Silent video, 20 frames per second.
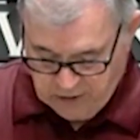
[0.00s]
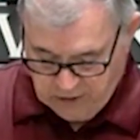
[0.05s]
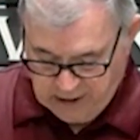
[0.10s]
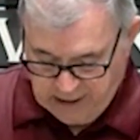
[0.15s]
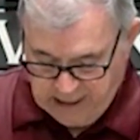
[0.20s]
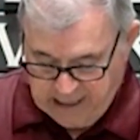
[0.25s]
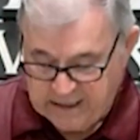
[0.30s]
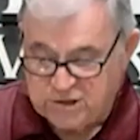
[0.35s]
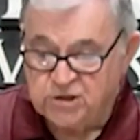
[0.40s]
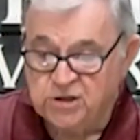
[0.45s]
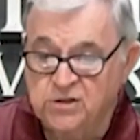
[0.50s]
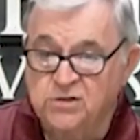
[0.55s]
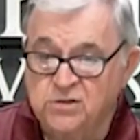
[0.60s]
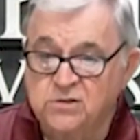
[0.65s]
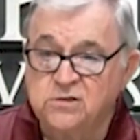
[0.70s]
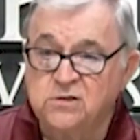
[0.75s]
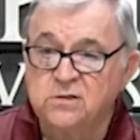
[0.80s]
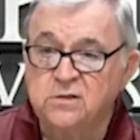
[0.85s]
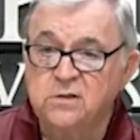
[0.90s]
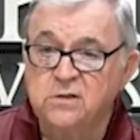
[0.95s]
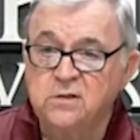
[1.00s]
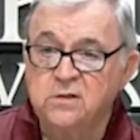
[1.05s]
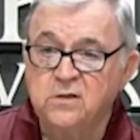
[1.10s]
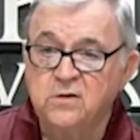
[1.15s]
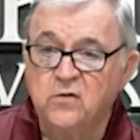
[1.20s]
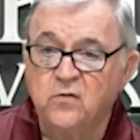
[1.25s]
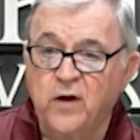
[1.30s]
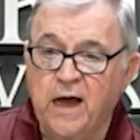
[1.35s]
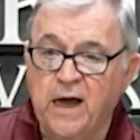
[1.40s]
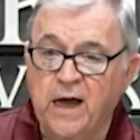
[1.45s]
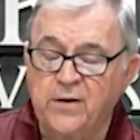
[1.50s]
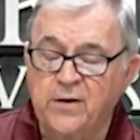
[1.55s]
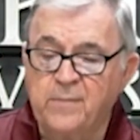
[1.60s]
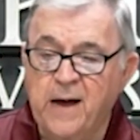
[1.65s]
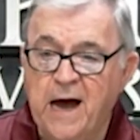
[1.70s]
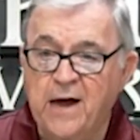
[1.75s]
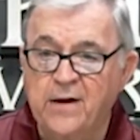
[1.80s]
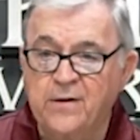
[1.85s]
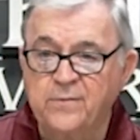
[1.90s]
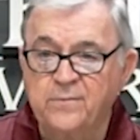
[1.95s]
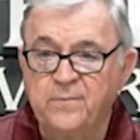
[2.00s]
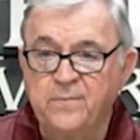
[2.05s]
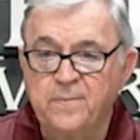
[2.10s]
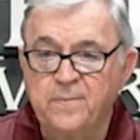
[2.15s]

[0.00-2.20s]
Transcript: the nations round about them